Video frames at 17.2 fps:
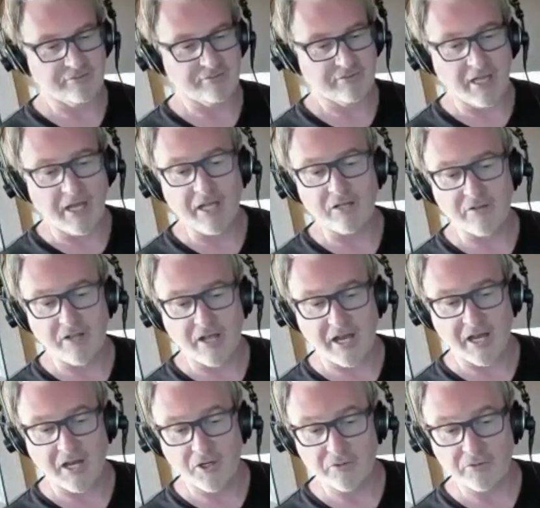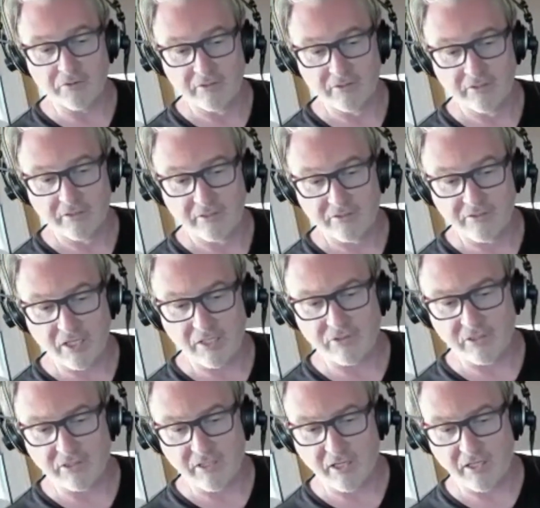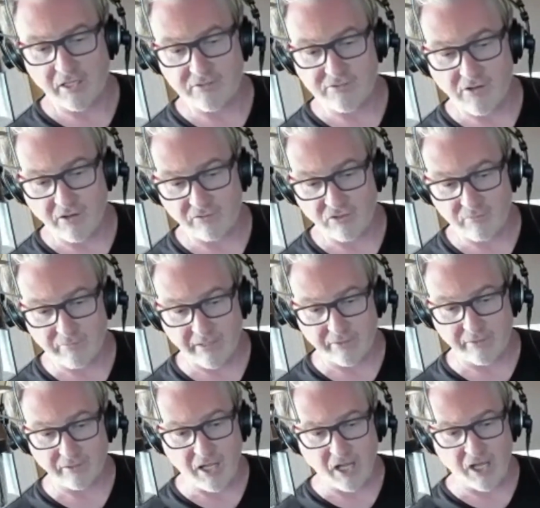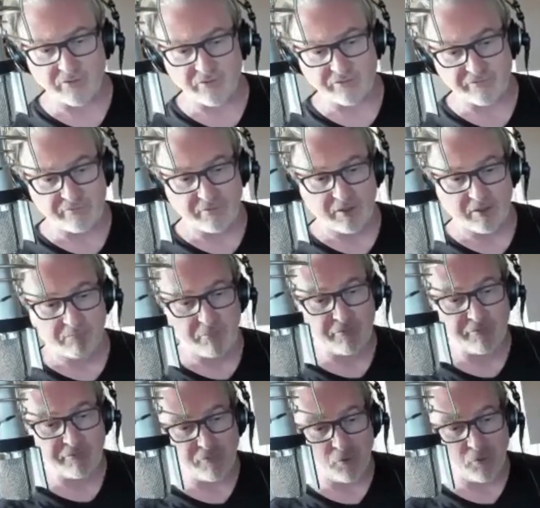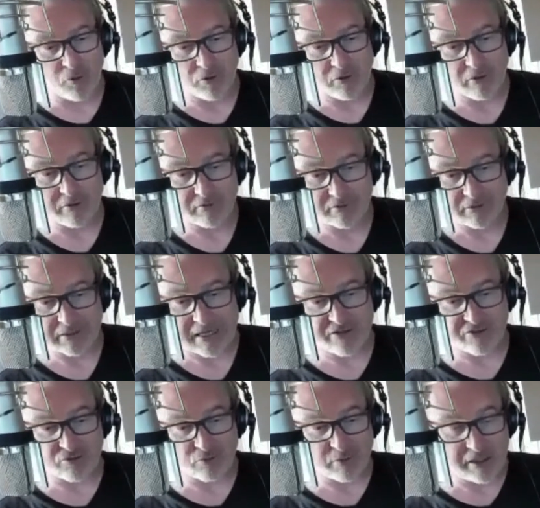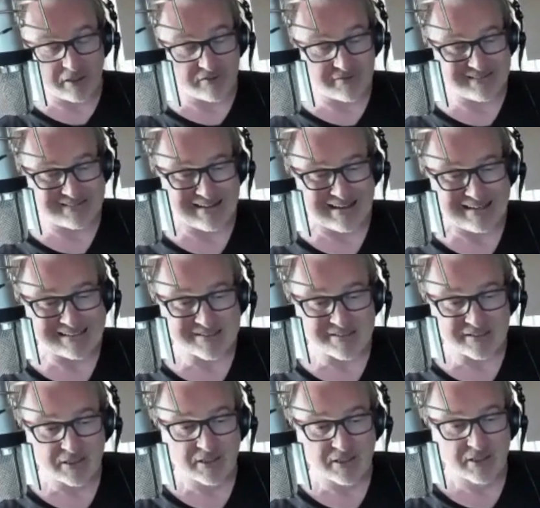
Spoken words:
And now, David Kaye talks about life before Last Week Tonight.